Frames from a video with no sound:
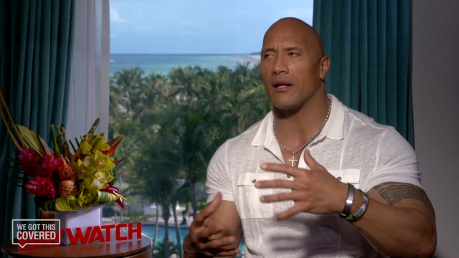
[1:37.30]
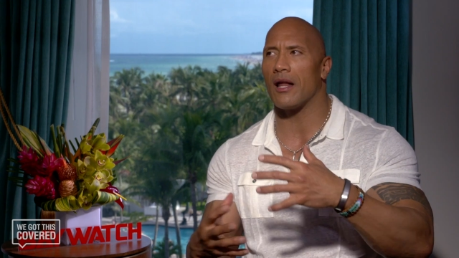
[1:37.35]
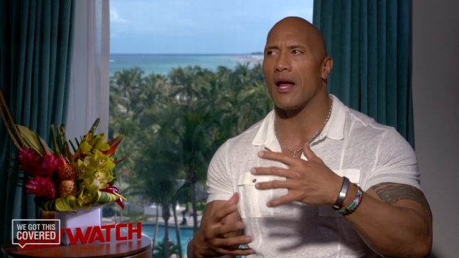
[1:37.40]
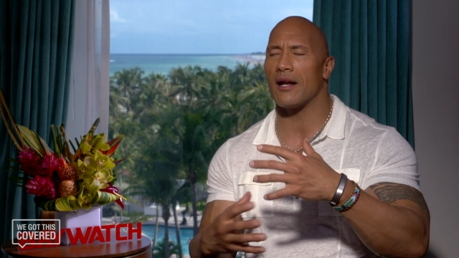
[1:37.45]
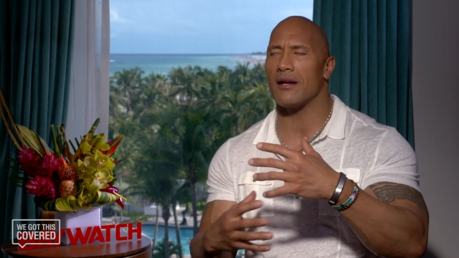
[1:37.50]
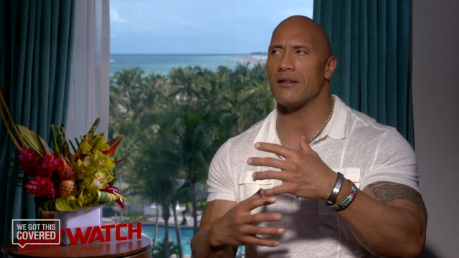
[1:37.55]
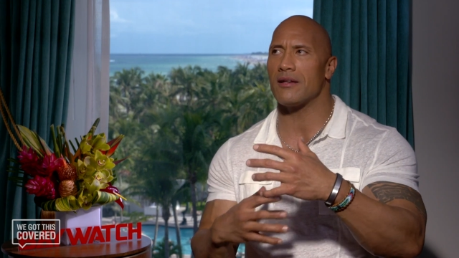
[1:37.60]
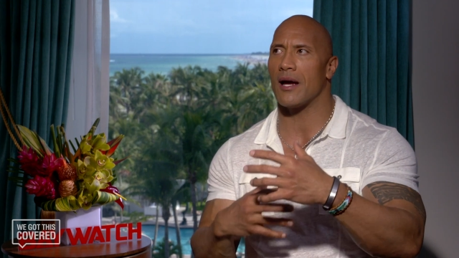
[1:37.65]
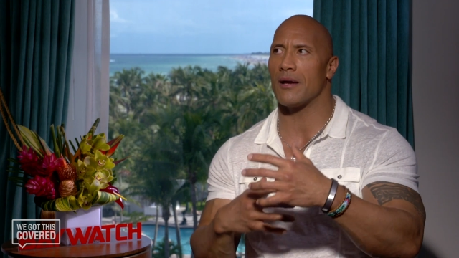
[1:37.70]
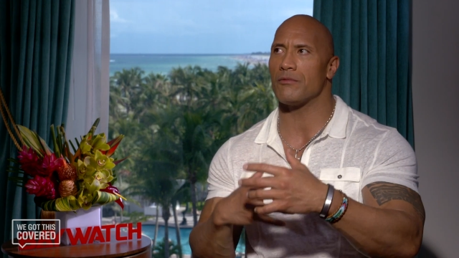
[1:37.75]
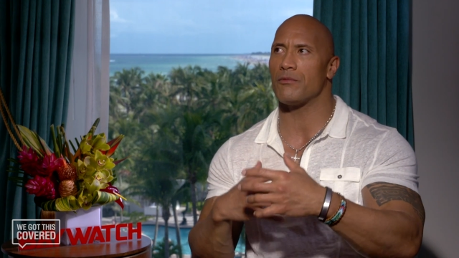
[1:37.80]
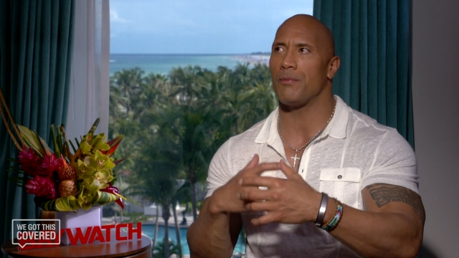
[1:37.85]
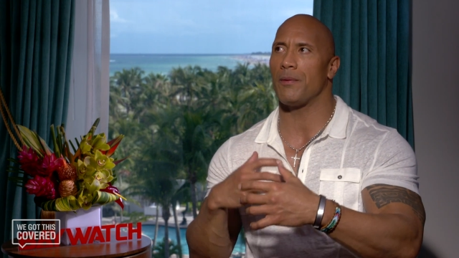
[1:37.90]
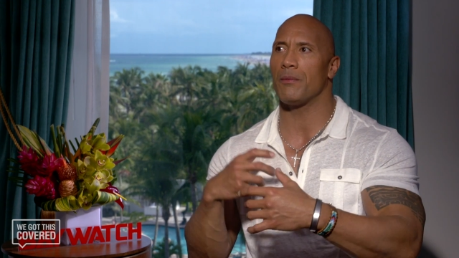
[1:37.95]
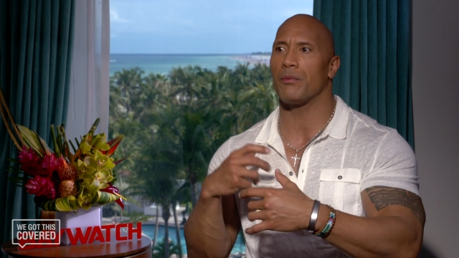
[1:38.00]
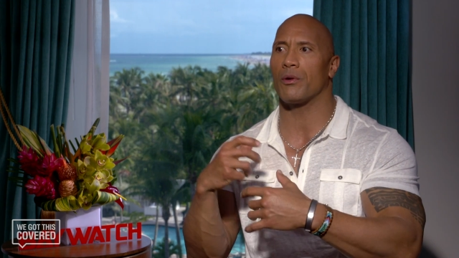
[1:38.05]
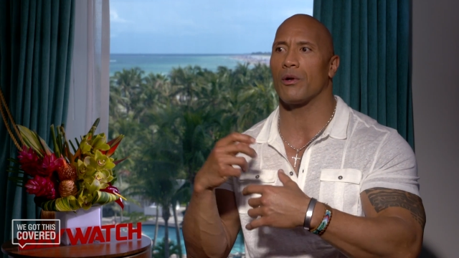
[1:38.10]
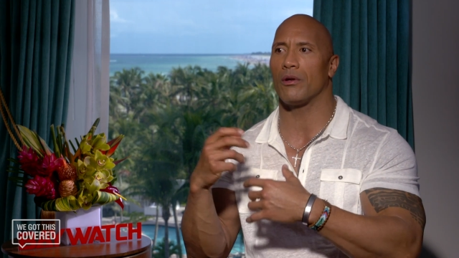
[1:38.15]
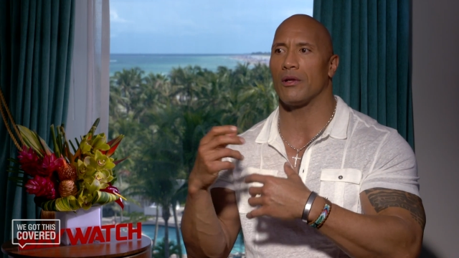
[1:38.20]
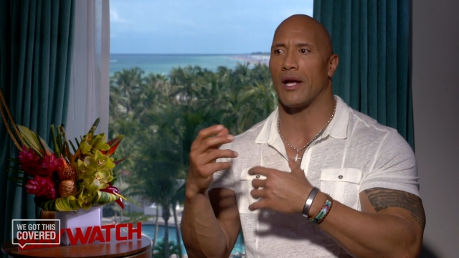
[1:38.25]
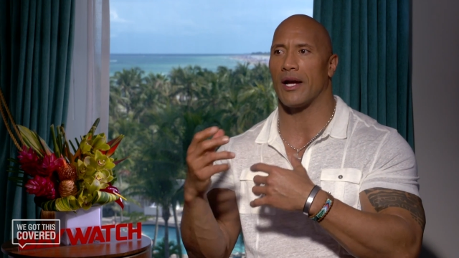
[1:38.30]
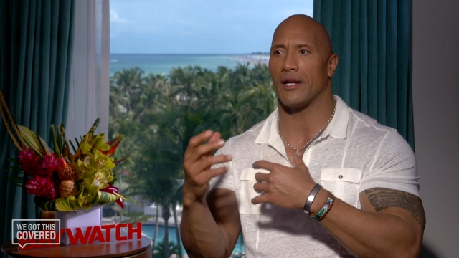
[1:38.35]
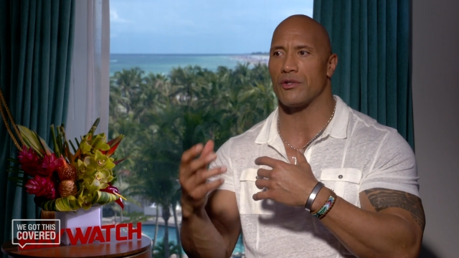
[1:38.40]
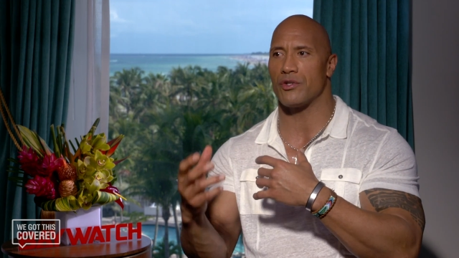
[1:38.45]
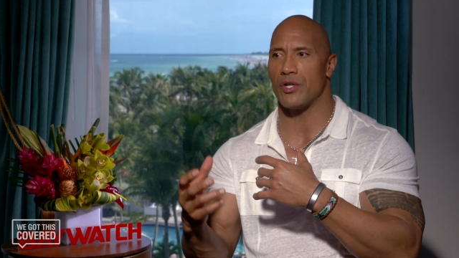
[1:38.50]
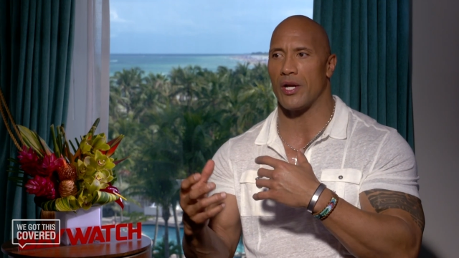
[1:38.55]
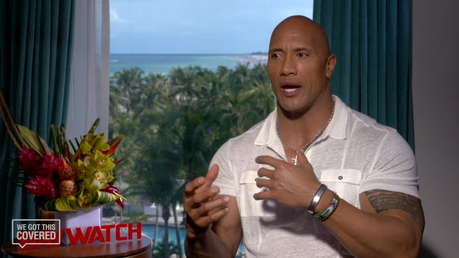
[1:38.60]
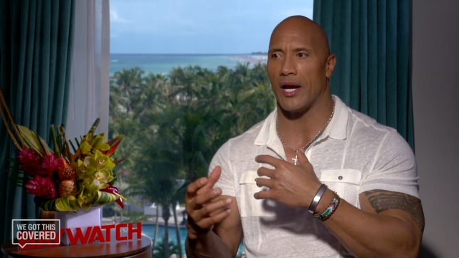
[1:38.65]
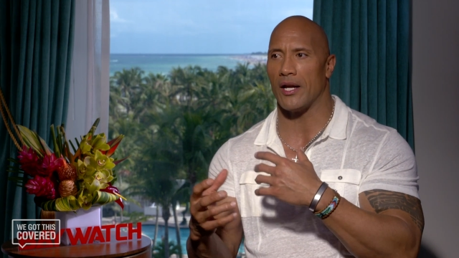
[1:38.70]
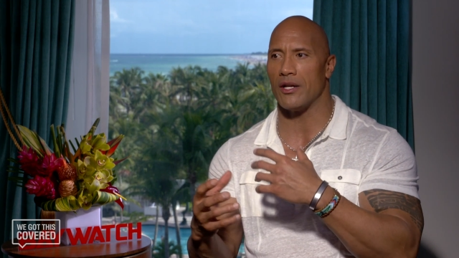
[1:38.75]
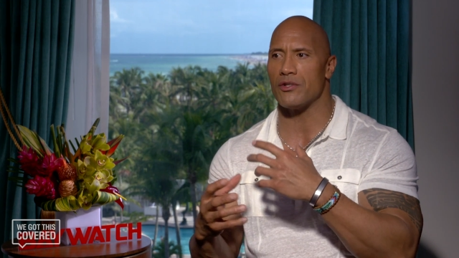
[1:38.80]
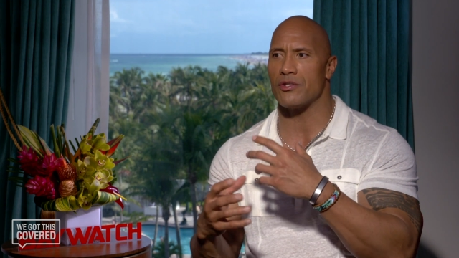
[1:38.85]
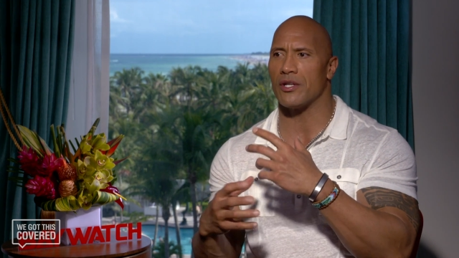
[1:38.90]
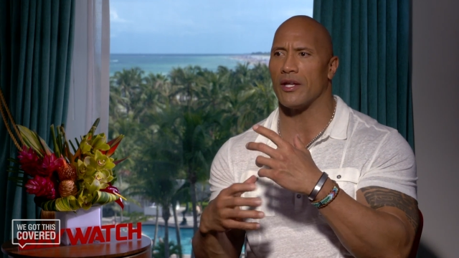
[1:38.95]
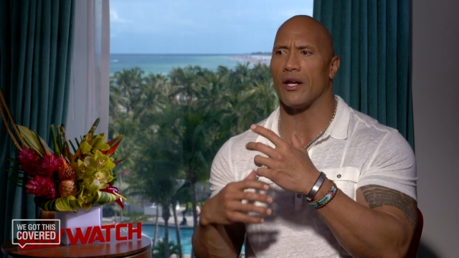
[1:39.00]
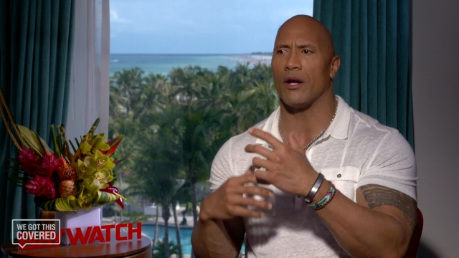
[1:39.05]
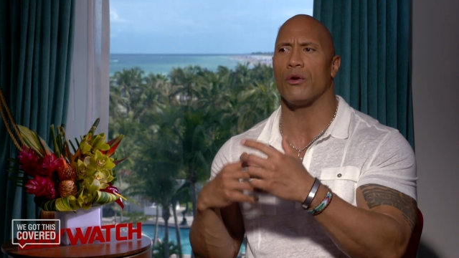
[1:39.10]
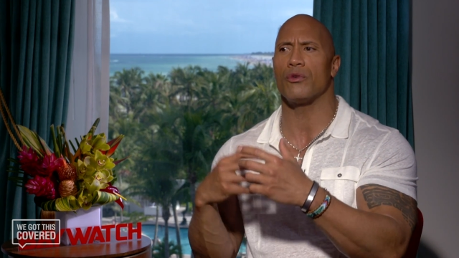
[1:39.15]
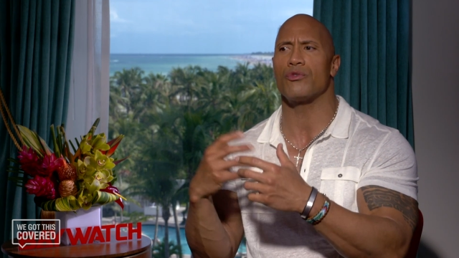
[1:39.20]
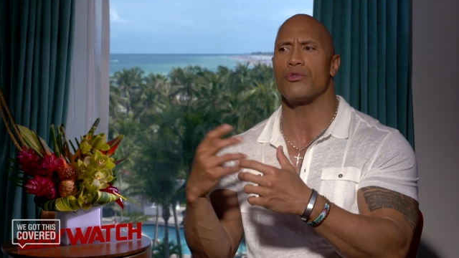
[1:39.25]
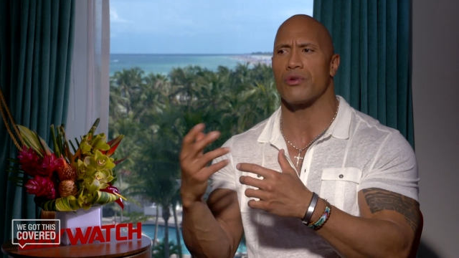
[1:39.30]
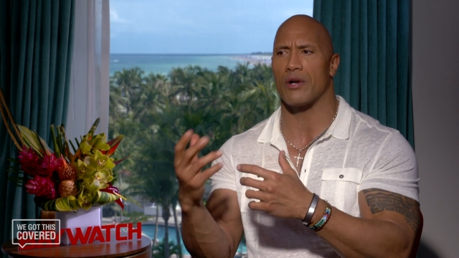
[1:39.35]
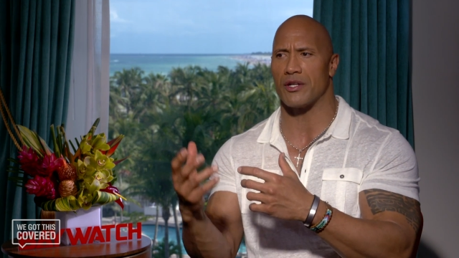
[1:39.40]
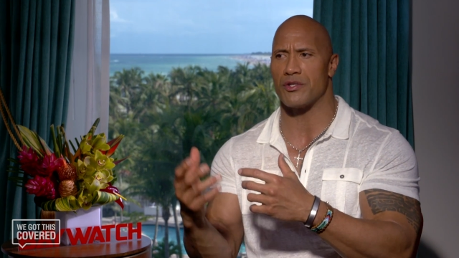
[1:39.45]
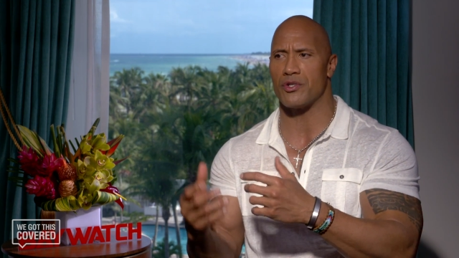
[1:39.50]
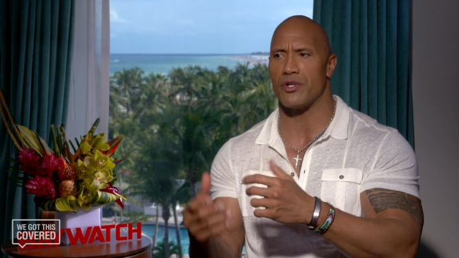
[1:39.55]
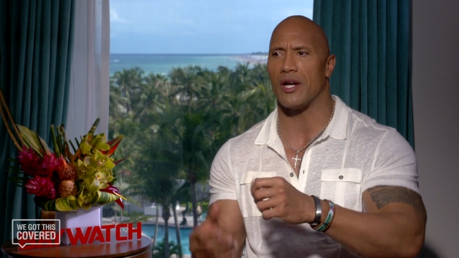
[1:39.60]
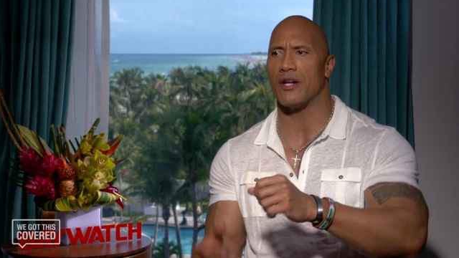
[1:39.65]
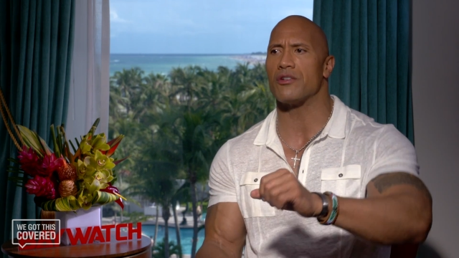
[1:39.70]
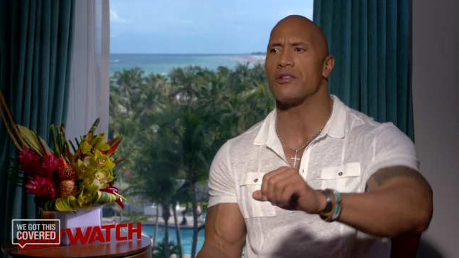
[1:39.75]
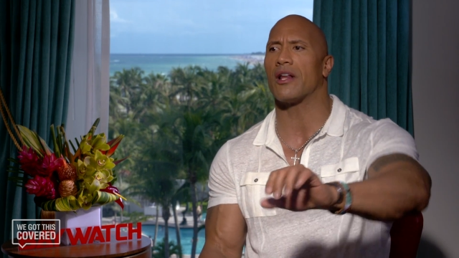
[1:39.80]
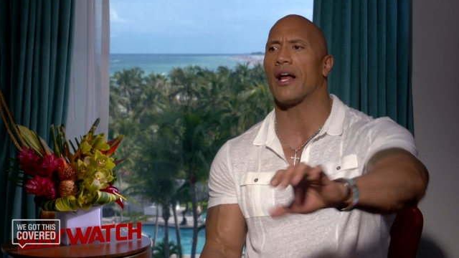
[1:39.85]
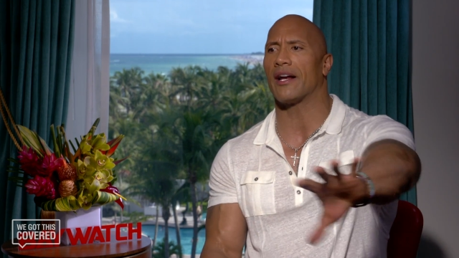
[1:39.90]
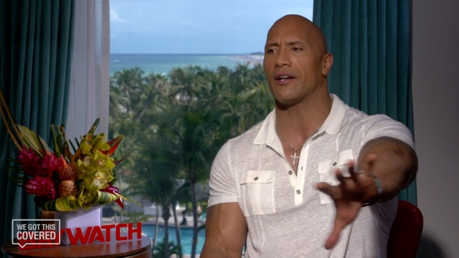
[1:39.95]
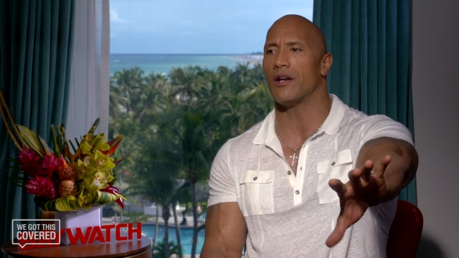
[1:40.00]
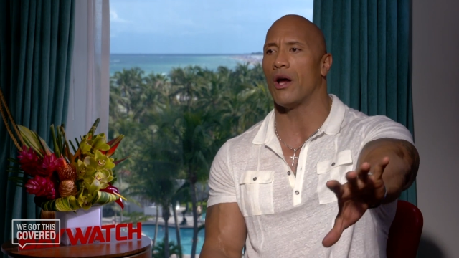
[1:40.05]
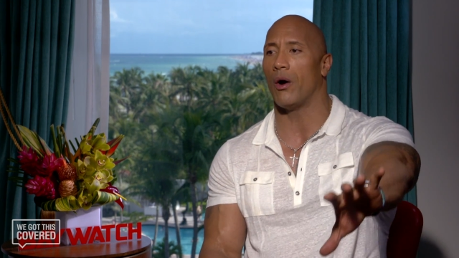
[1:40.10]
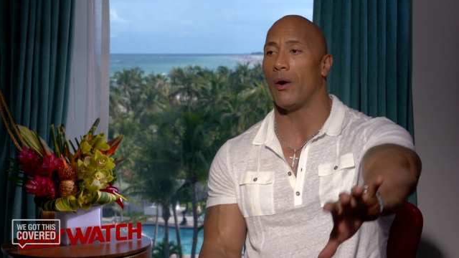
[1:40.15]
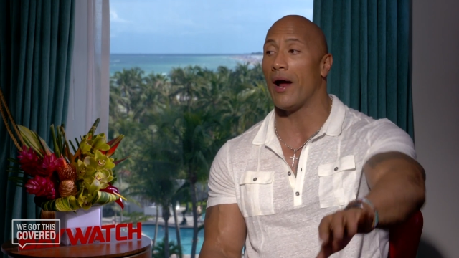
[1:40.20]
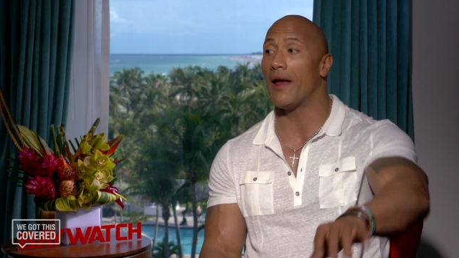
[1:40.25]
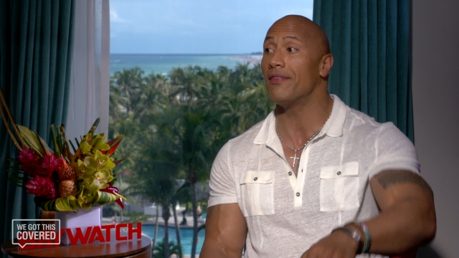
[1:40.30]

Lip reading: a lot of times people don't like change, and they don't trust change. They're like, no.